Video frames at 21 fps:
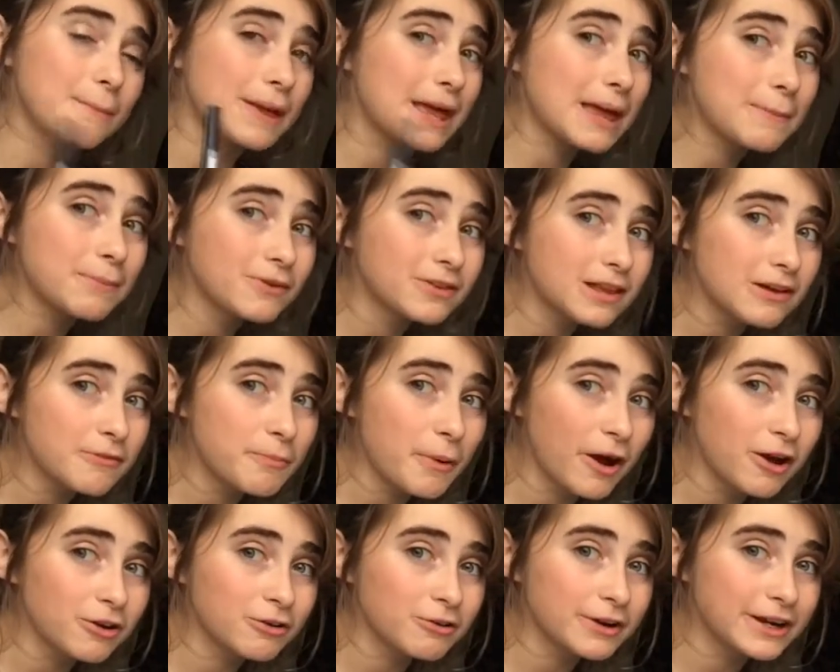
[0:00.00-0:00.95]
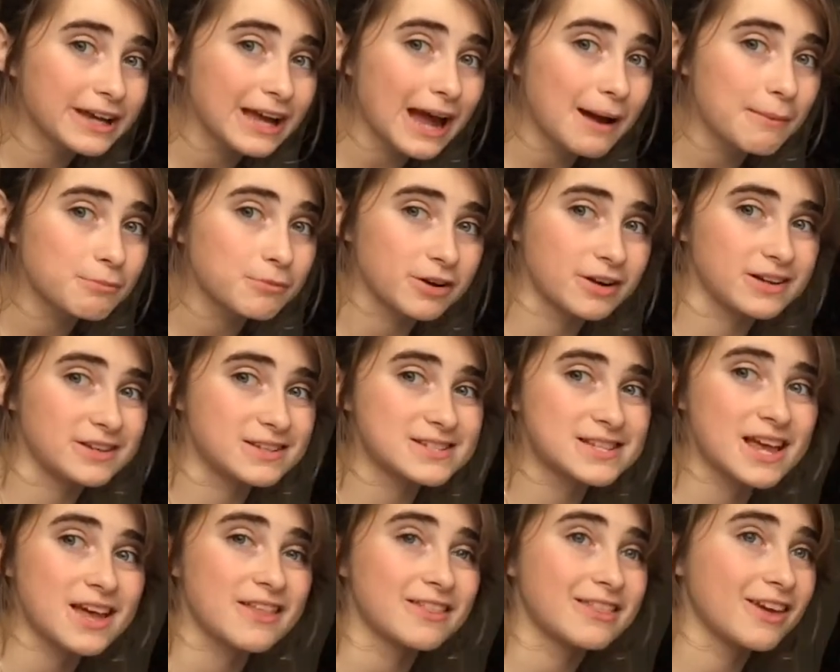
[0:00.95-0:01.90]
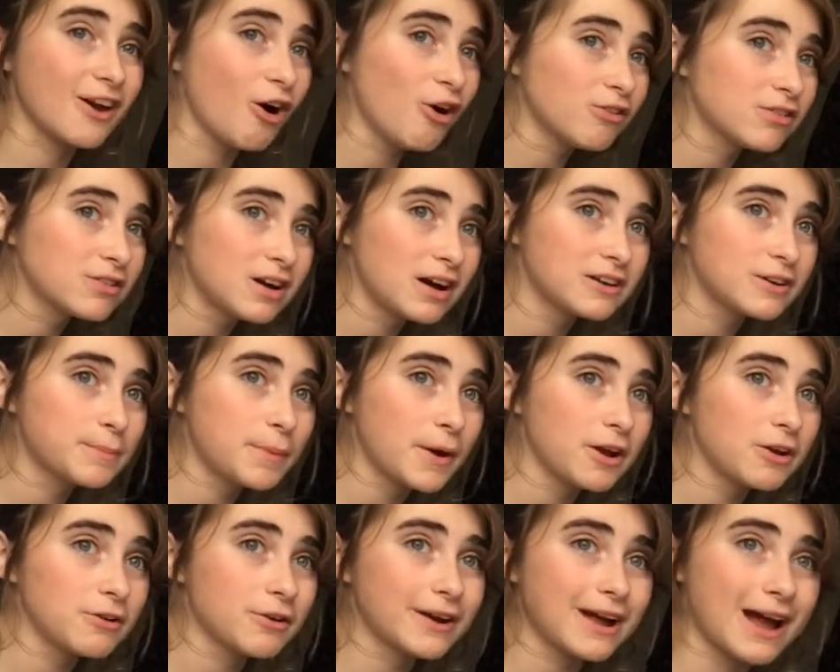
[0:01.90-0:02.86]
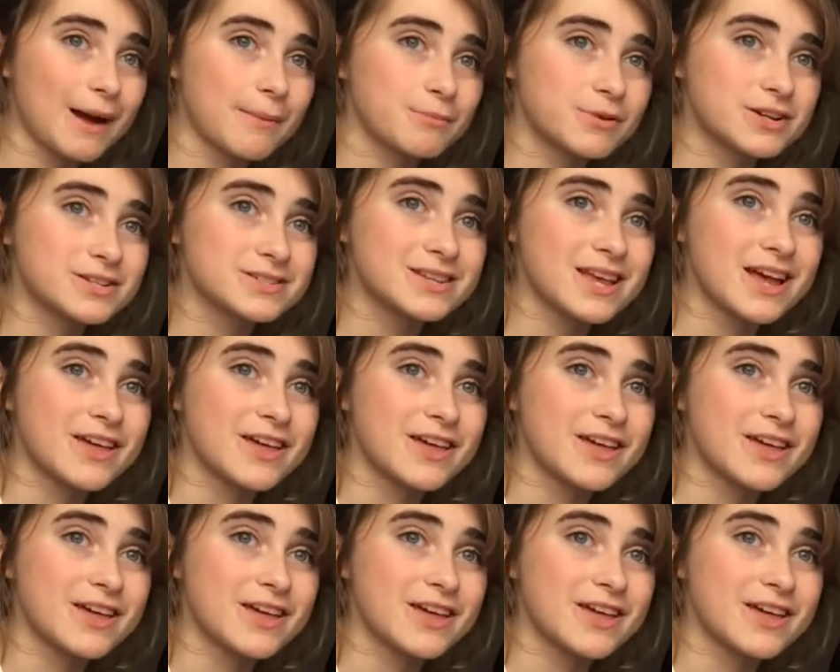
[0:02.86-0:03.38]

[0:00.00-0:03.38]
People love Polaroid cameras, the old kind of Polaroid cameras,